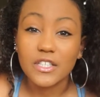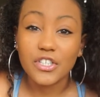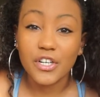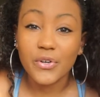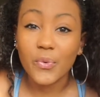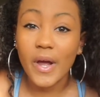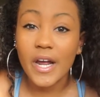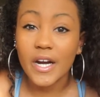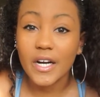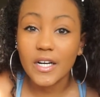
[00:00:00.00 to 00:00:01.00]
that you're gonna
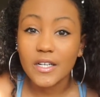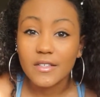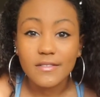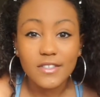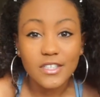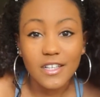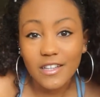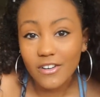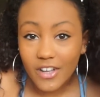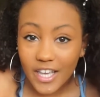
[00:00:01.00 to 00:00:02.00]
wear, just a
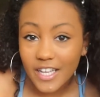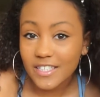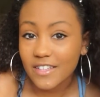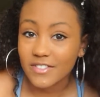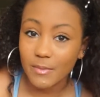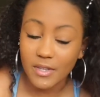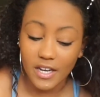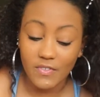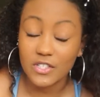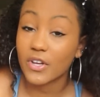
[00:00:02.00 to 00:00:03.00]
little hint of something.
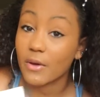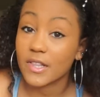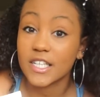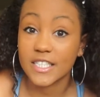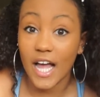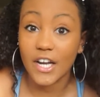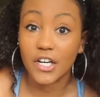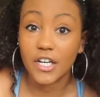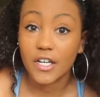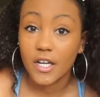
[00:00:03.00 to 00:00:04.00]
If it's okay with the
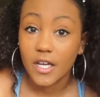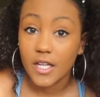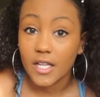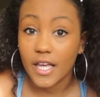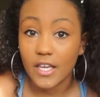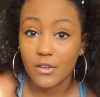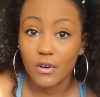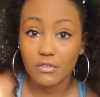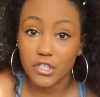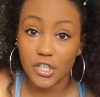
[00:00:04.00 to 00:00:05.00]
designer, like you
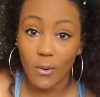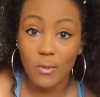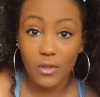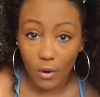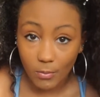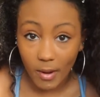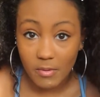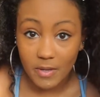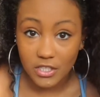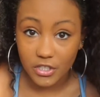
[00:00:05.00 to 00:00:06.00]
don't just show up with gold
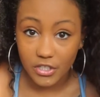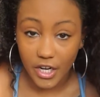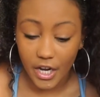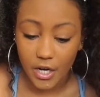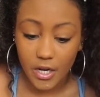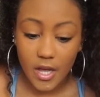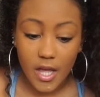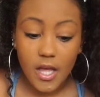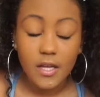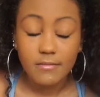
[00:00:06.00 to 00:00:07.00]
bobby pins in your hair.
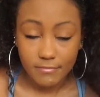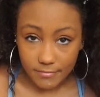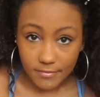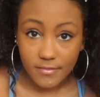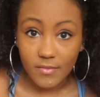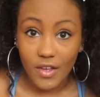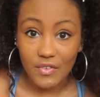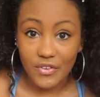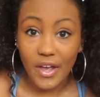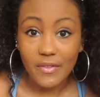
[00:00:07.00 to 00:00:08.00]
If
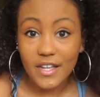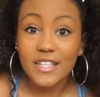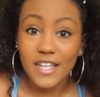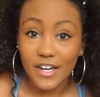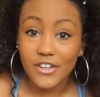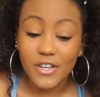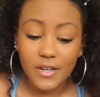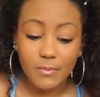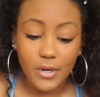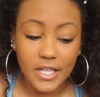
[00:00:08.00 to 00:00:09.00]
it's okay with the designer, you
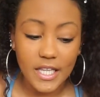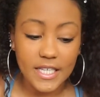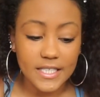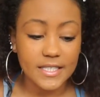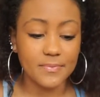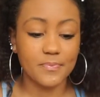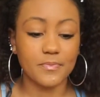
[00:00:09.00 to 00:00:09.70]
can bring these.